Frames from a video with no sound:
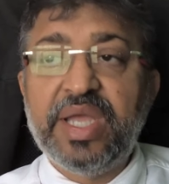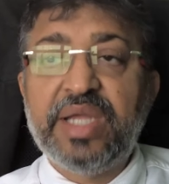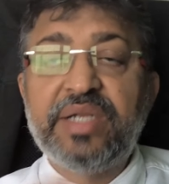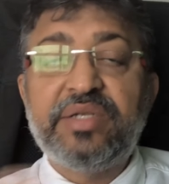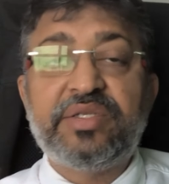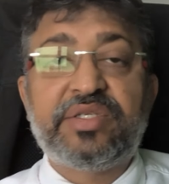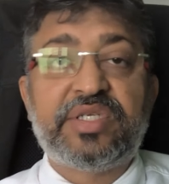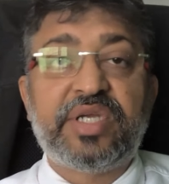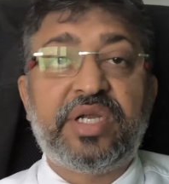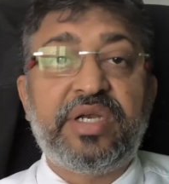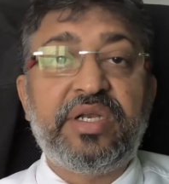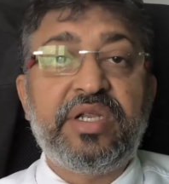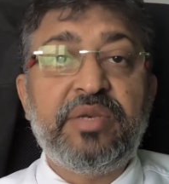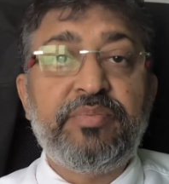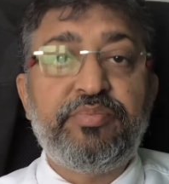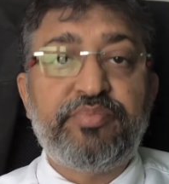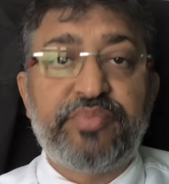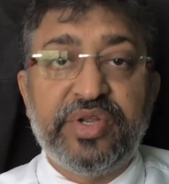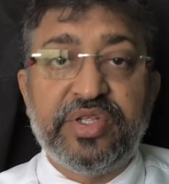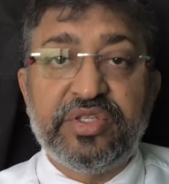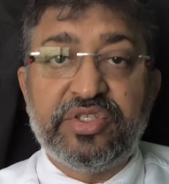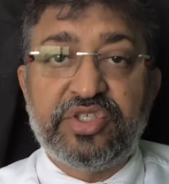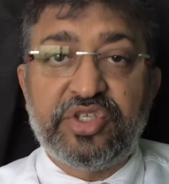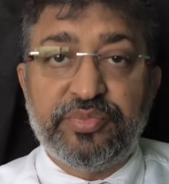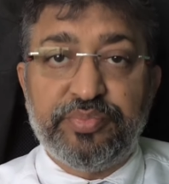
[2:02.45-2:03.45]
And
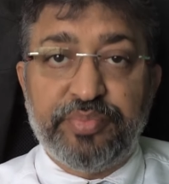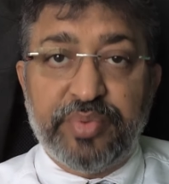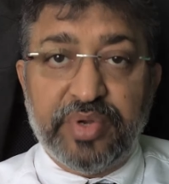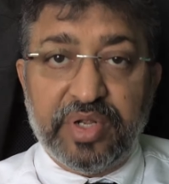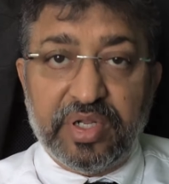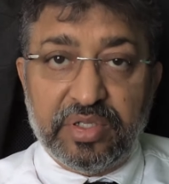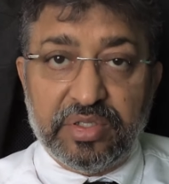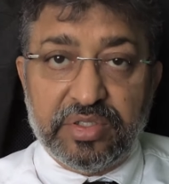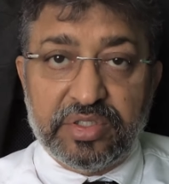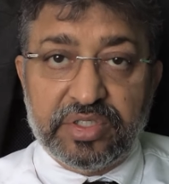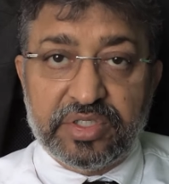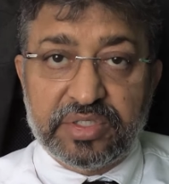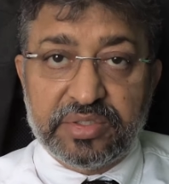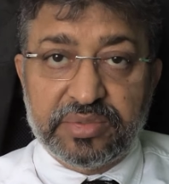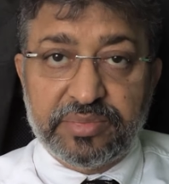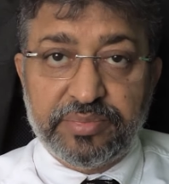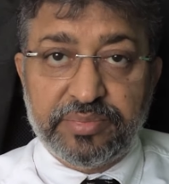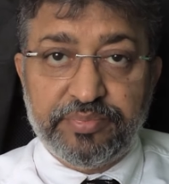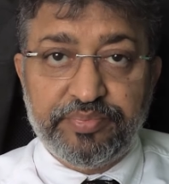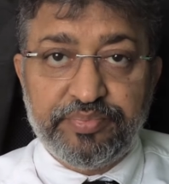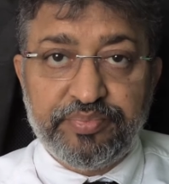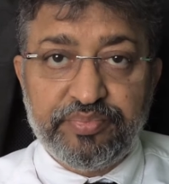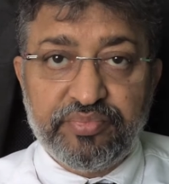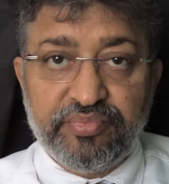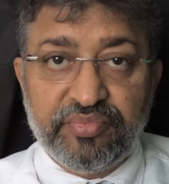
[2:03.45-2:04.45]
certain
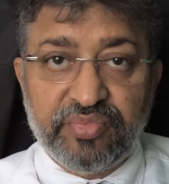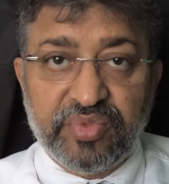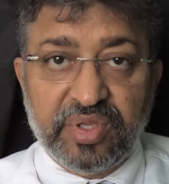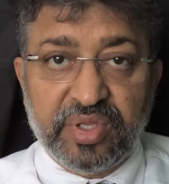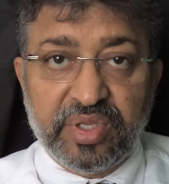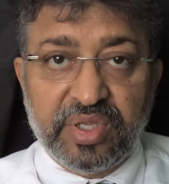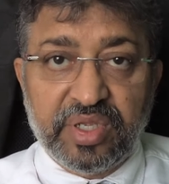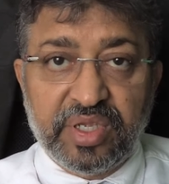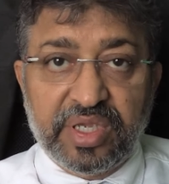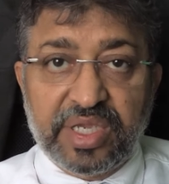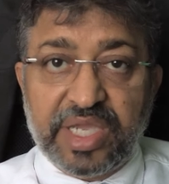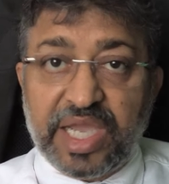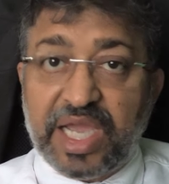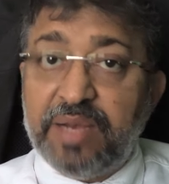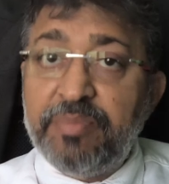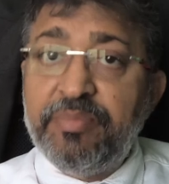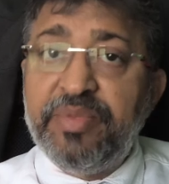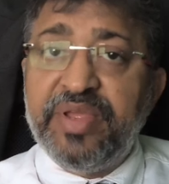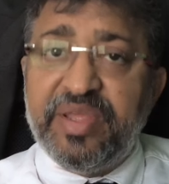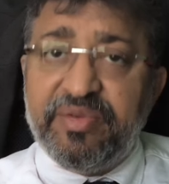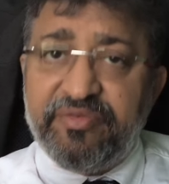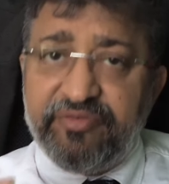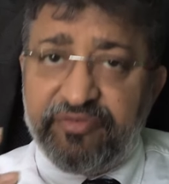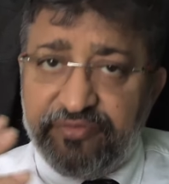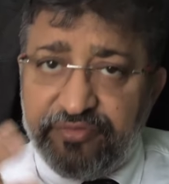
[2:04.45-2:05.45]
principles can
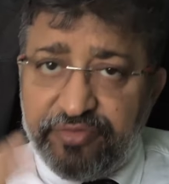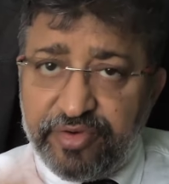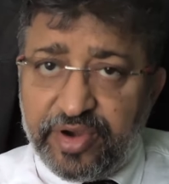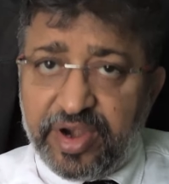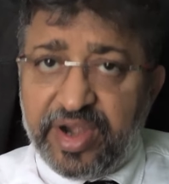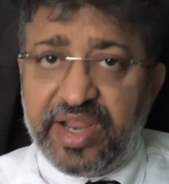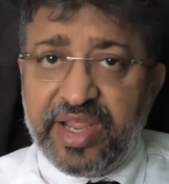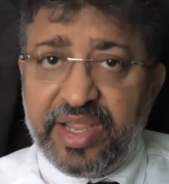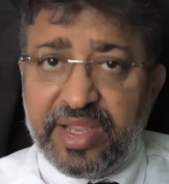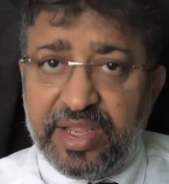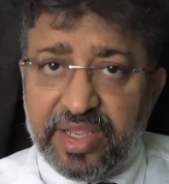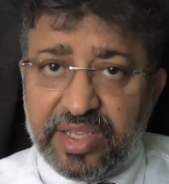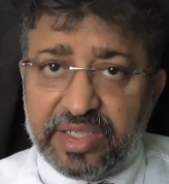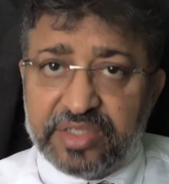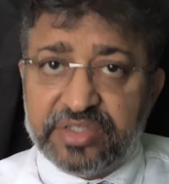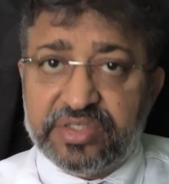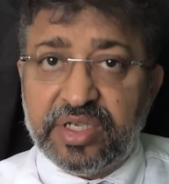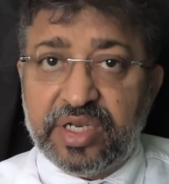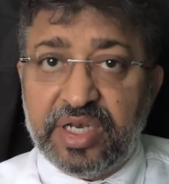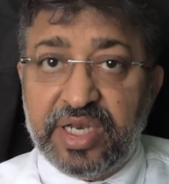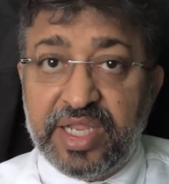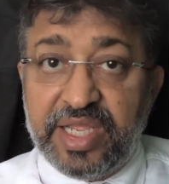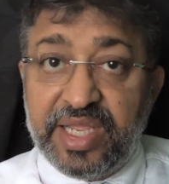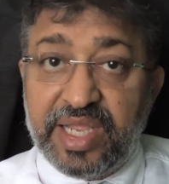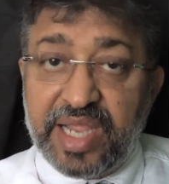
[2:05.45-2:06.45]
be very
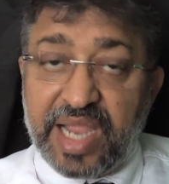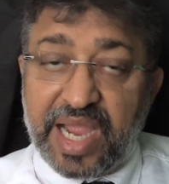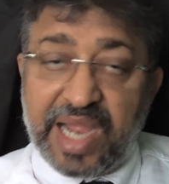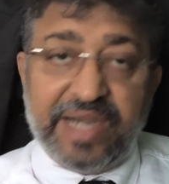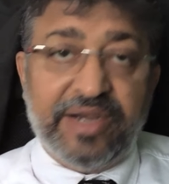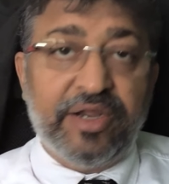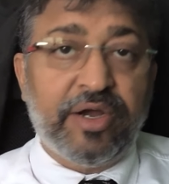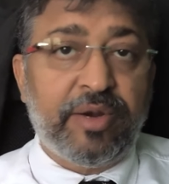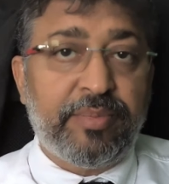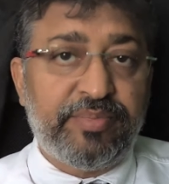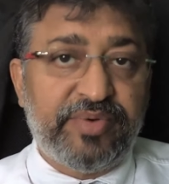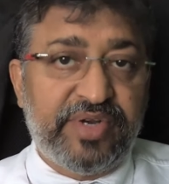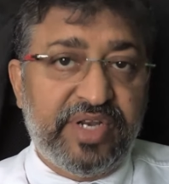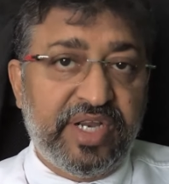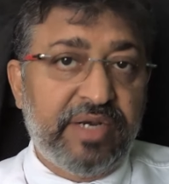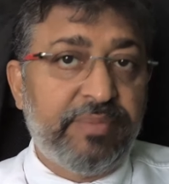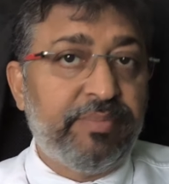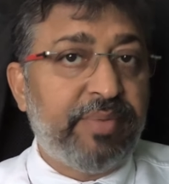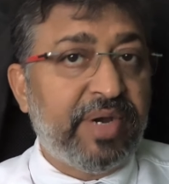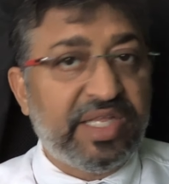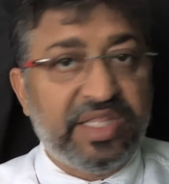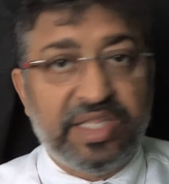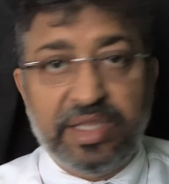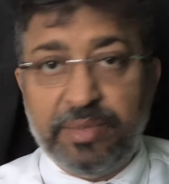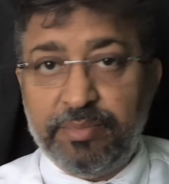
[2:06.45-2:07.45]
easily
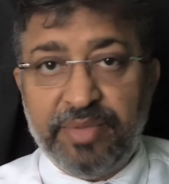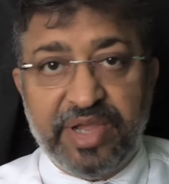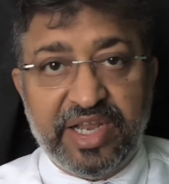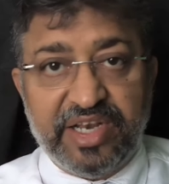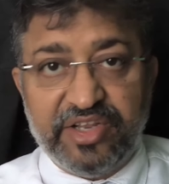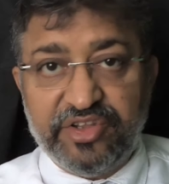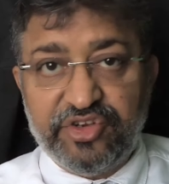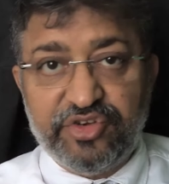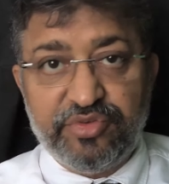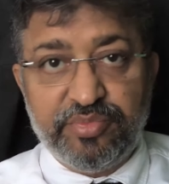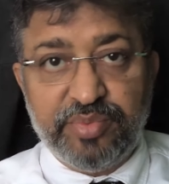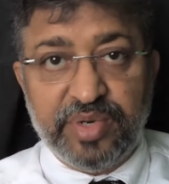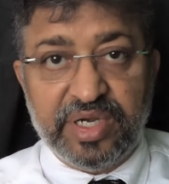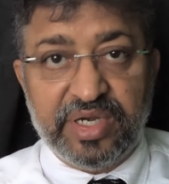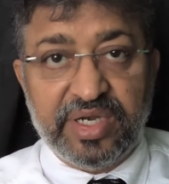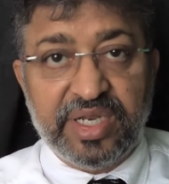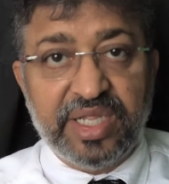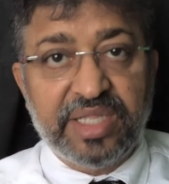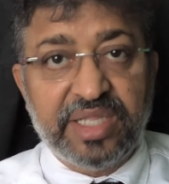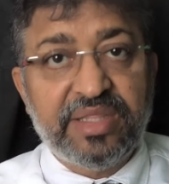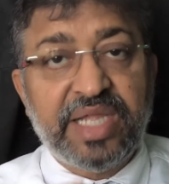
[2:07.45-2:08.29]
adopted by the management,